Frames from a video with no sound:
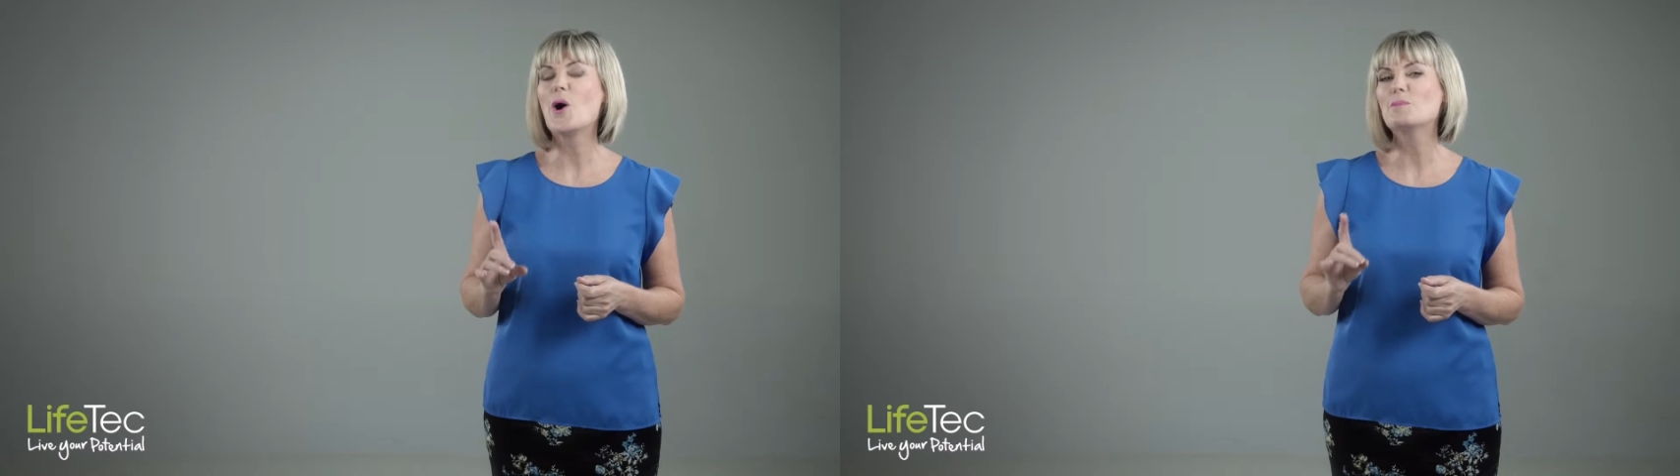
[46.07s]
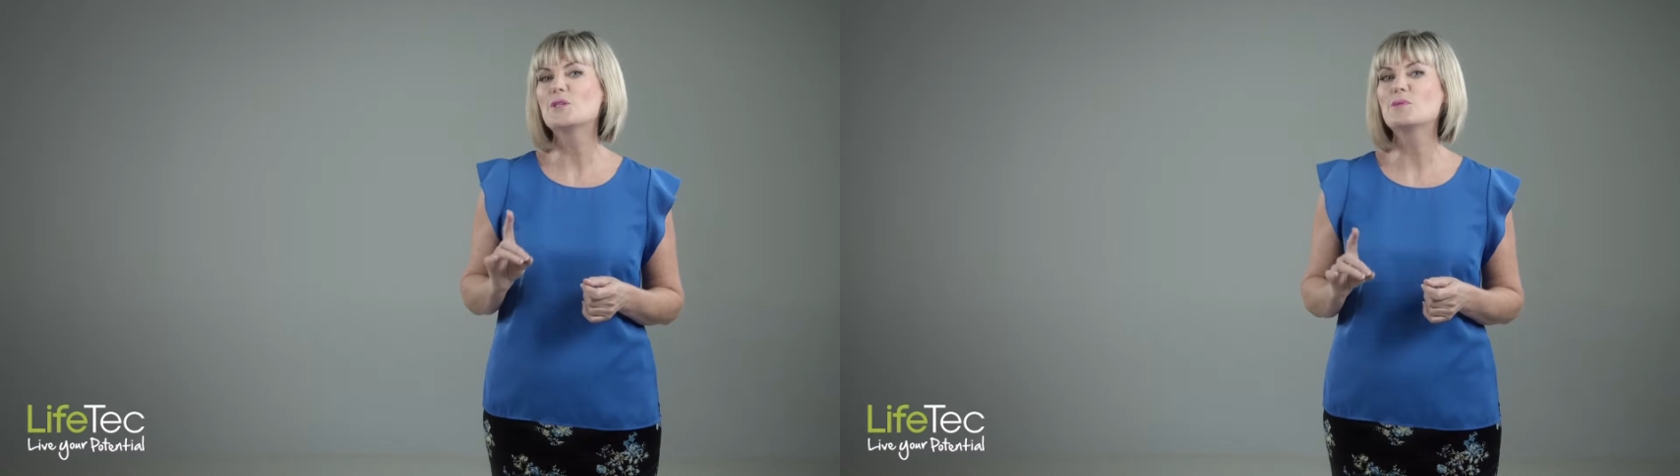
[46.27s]

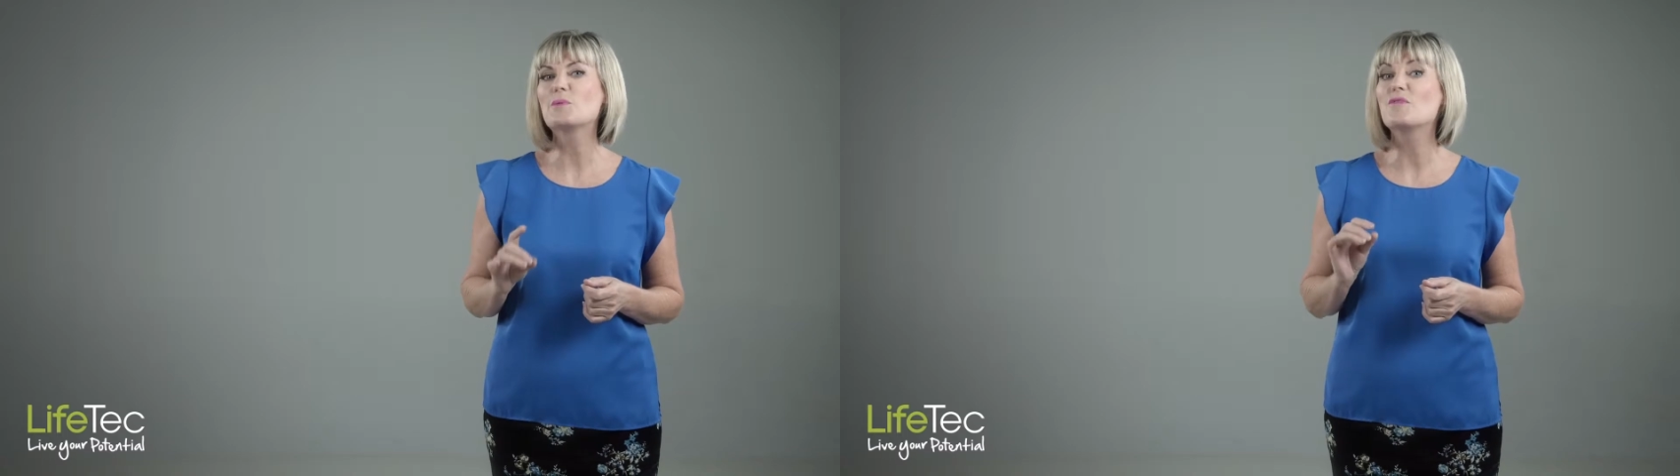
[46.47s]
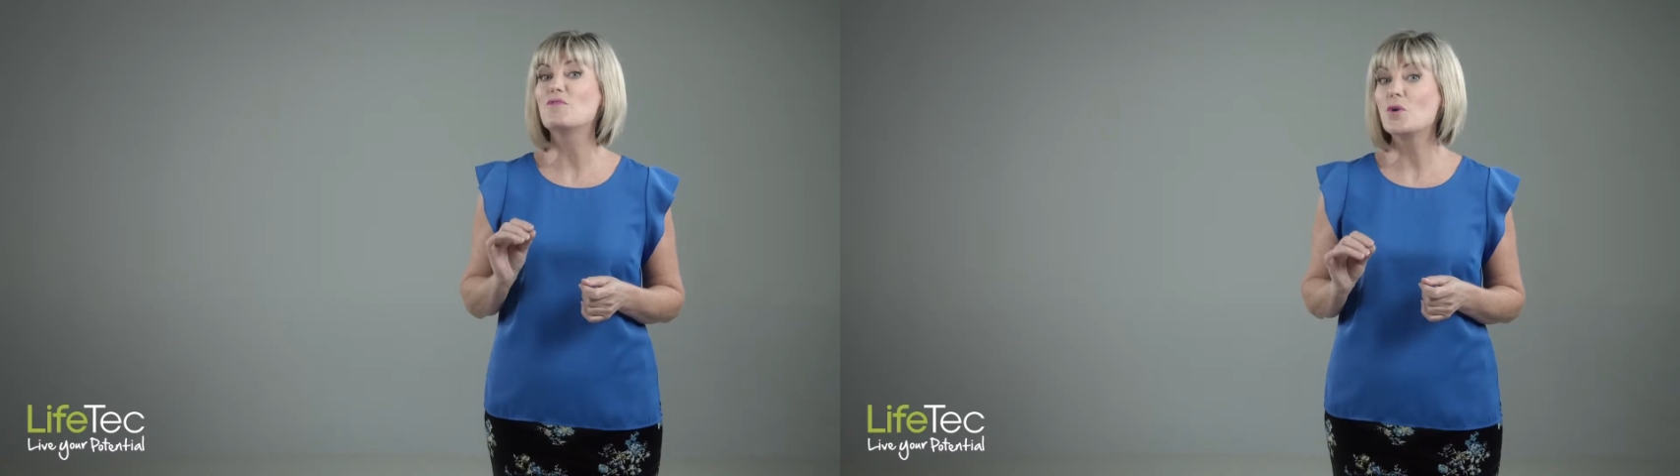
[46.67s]
options
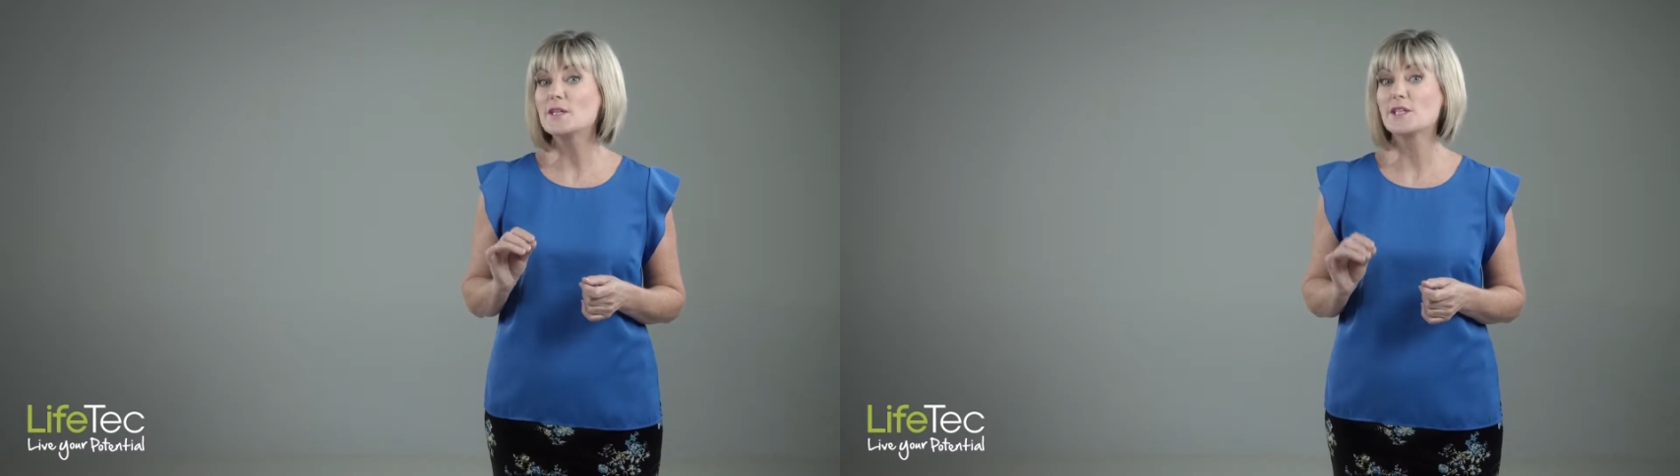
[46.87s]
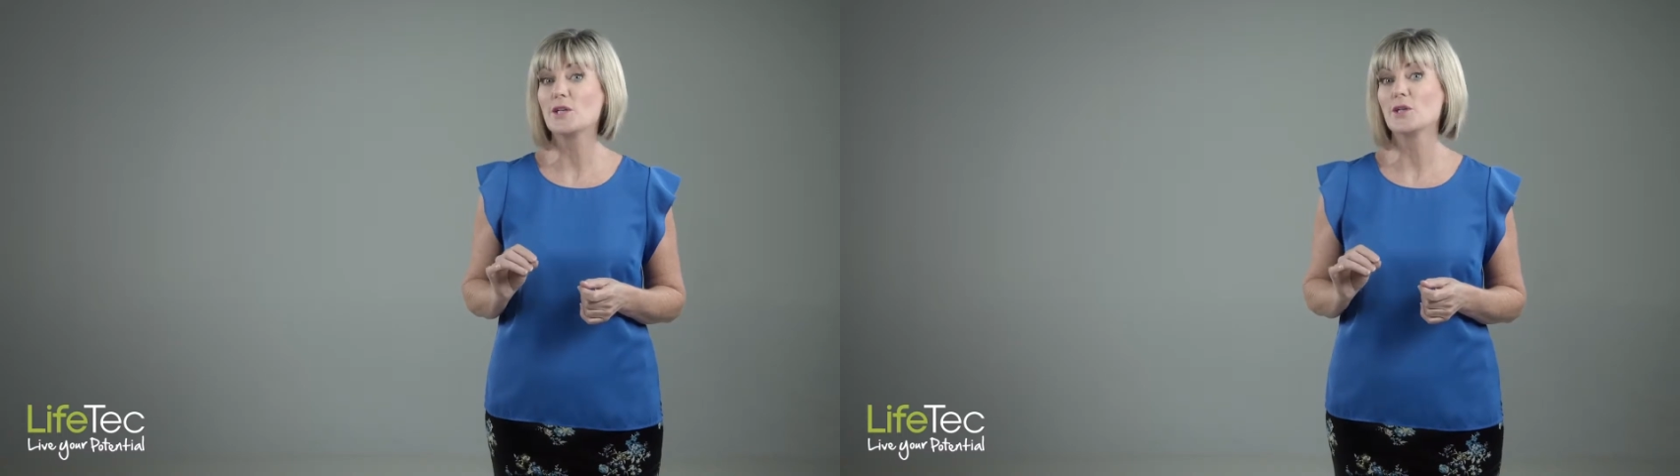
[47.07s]
with
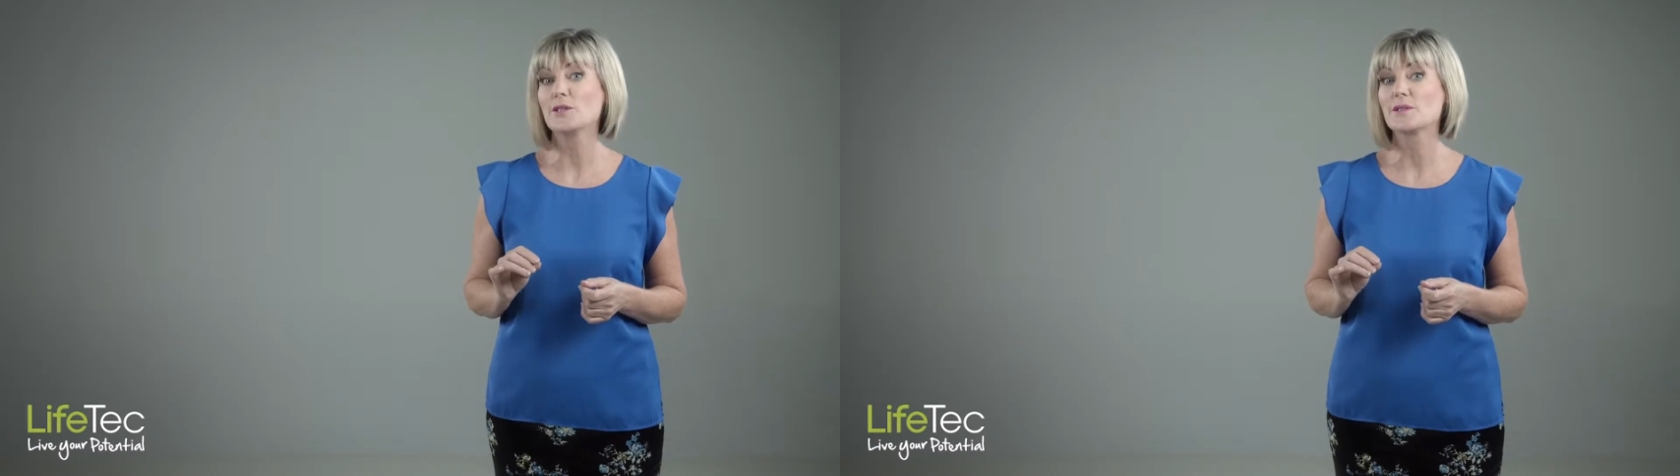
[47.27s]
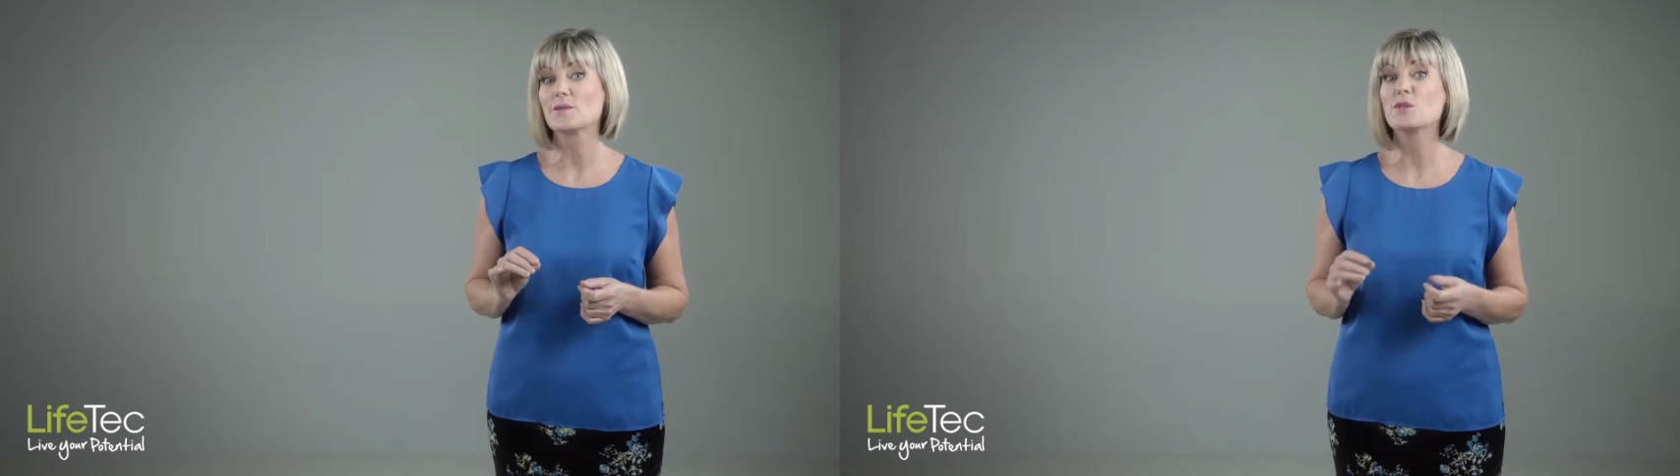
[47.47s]
voice alerts,